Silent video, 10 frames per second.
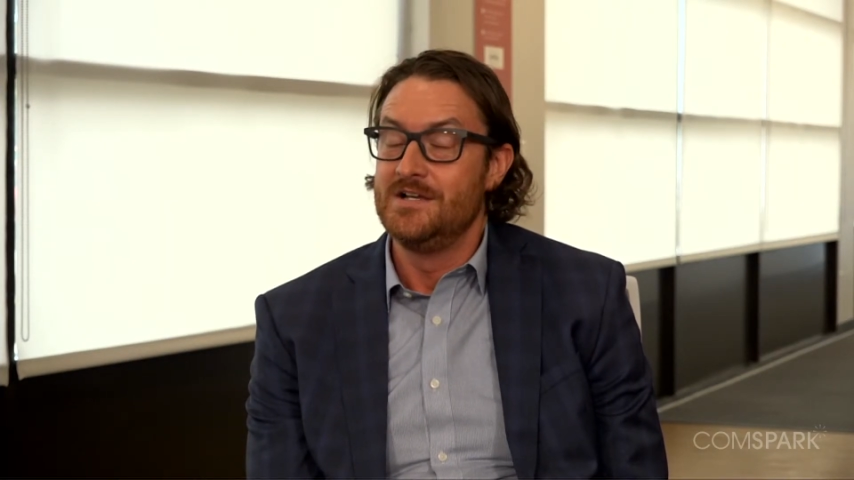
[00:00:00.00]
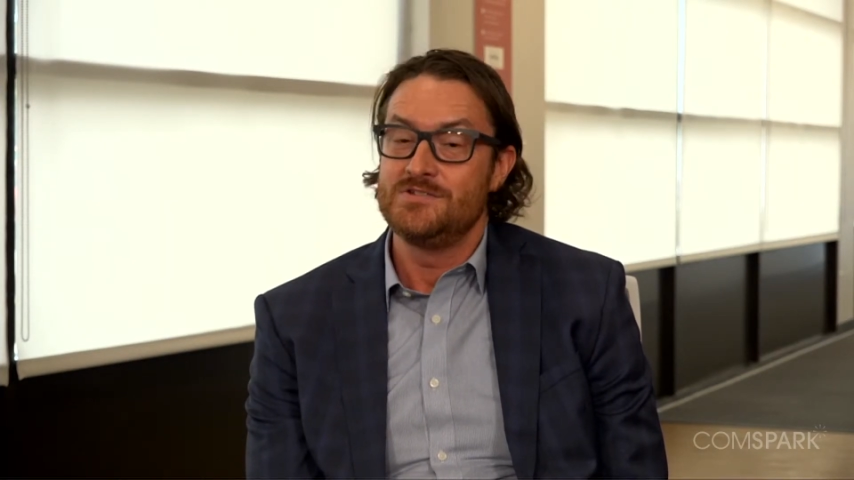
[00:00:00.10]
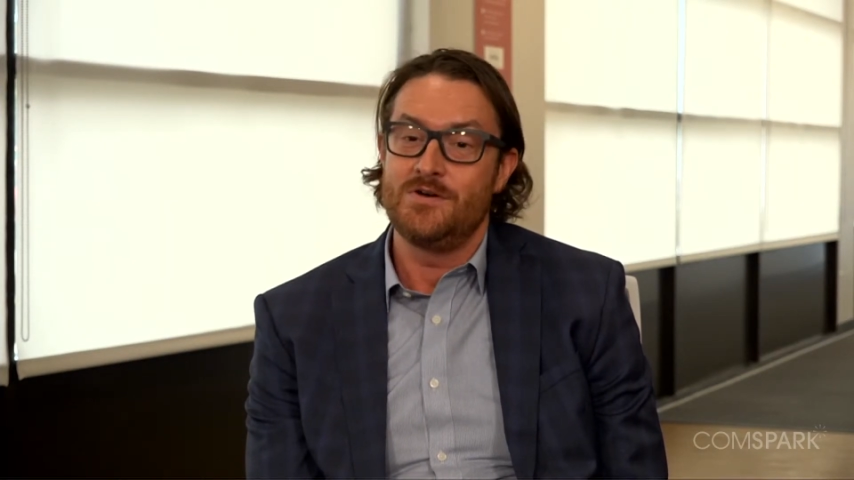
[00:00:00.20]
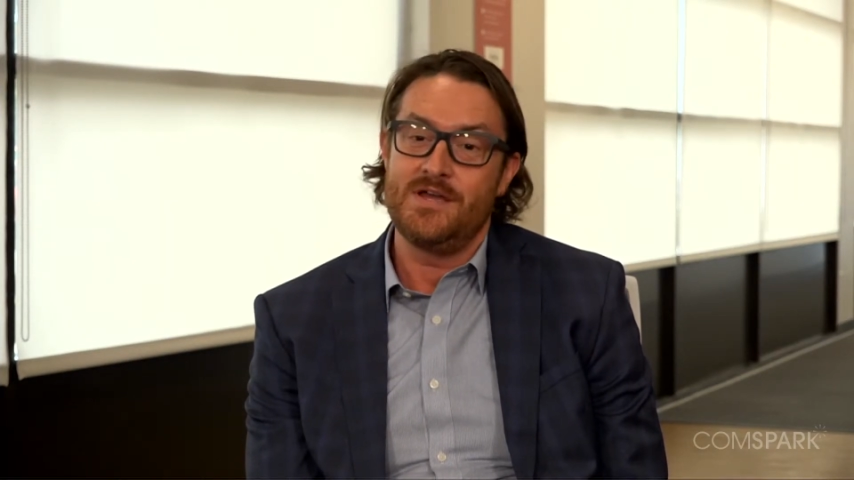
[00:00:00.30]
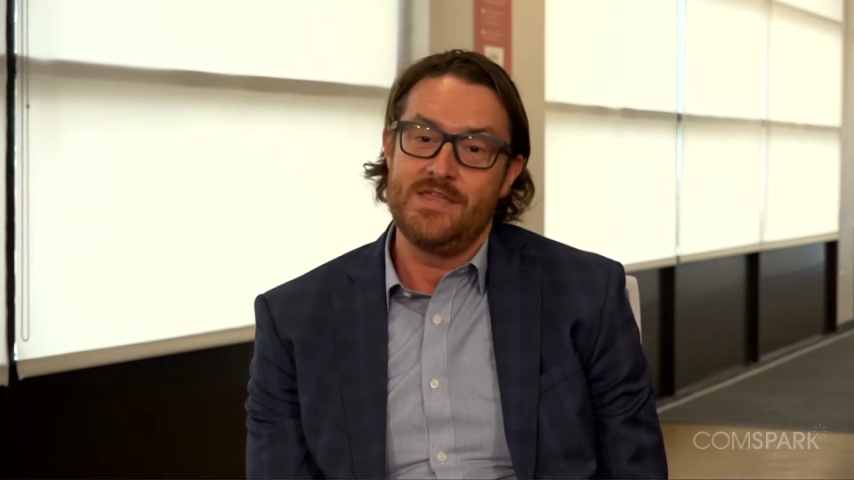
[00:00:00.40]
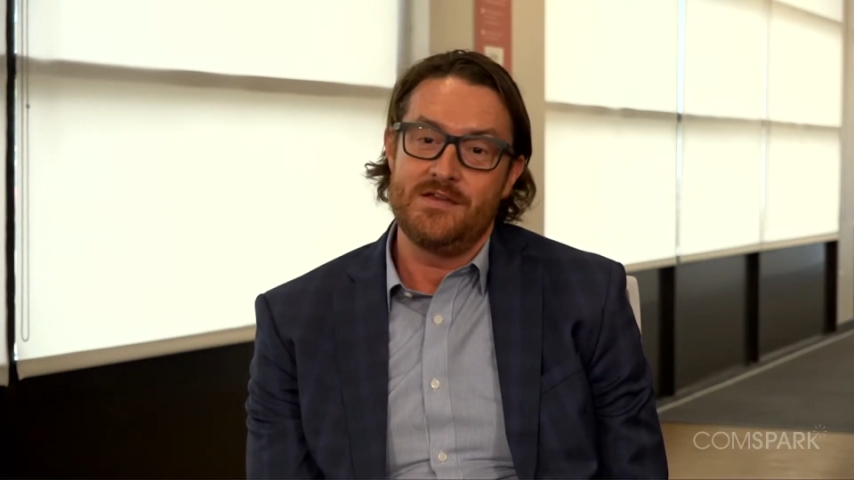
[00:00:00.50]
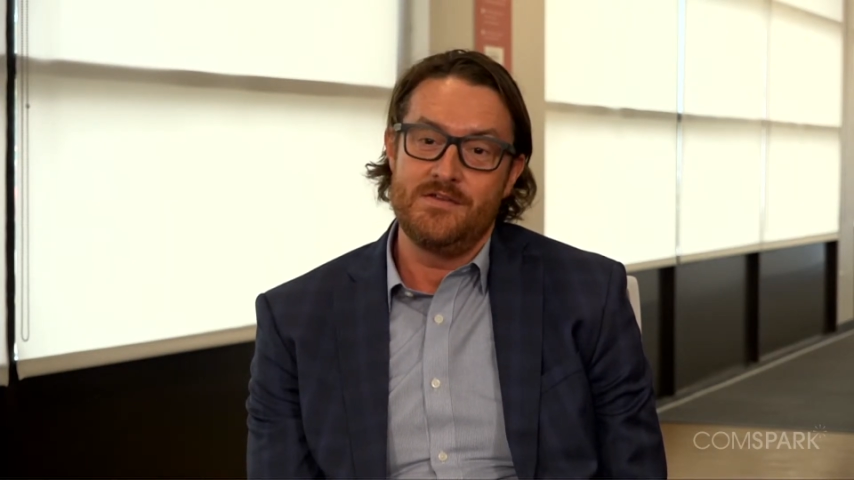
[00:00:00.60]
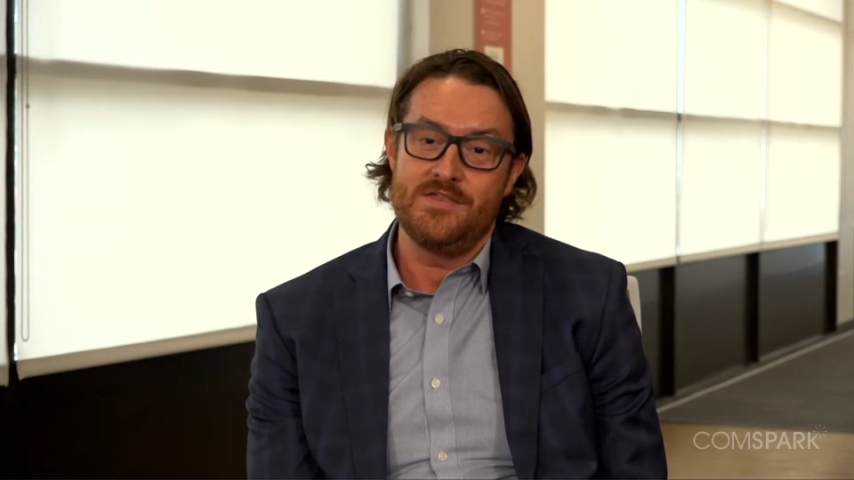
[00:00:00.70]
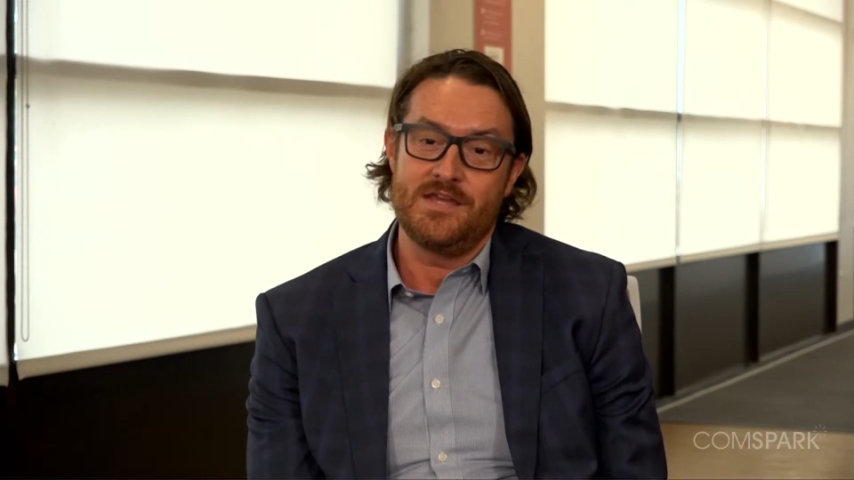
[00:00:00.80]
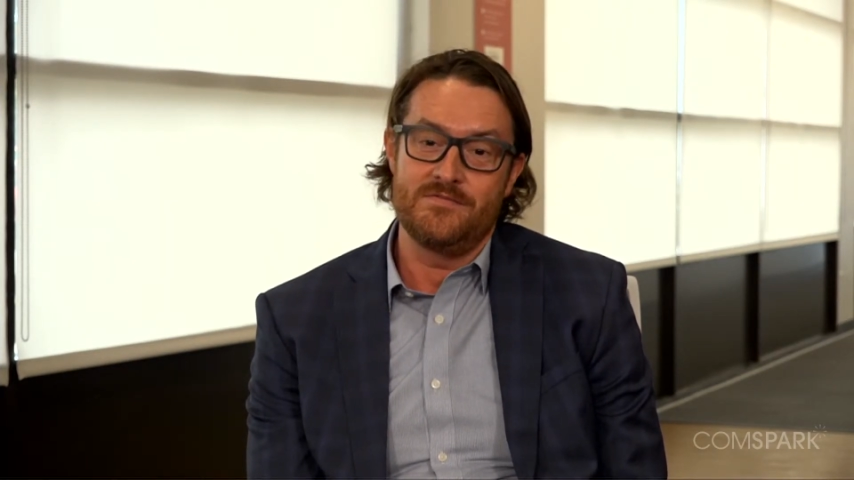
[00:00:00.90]
So I think you
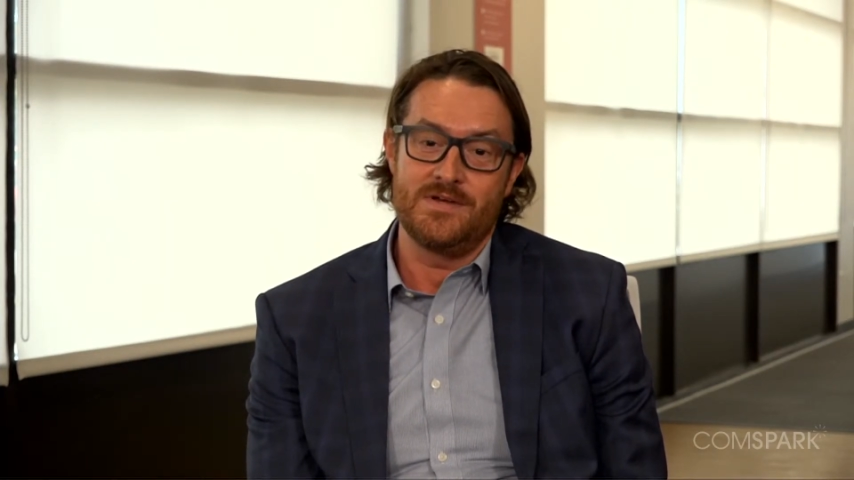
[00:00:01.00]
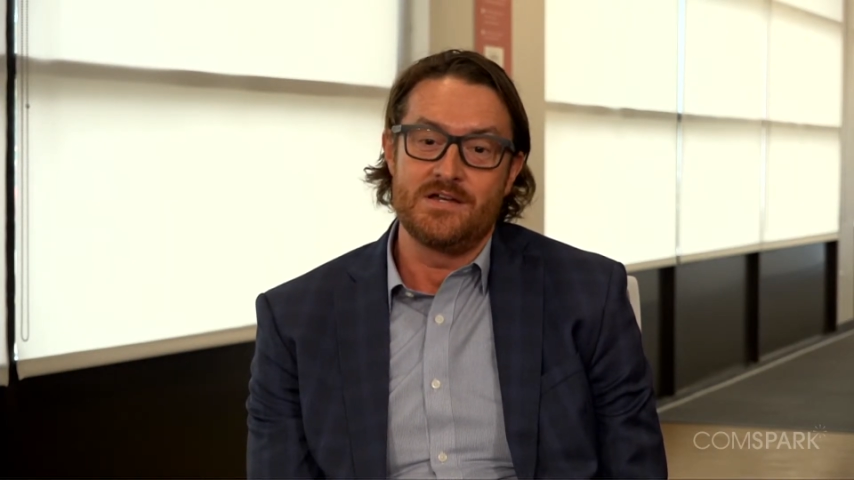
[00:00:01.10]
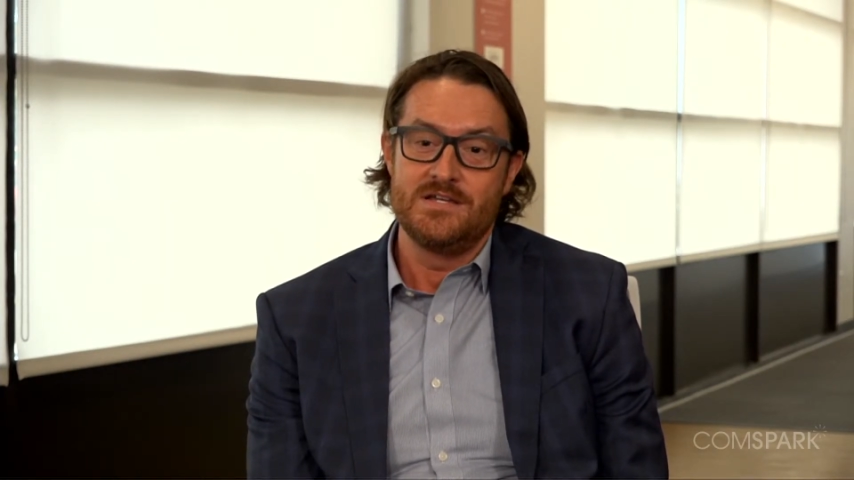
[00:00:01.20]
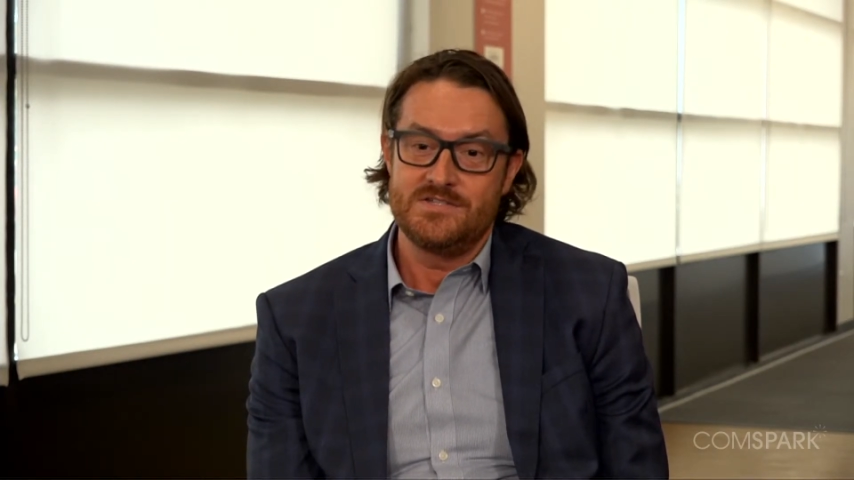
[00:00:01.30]
think about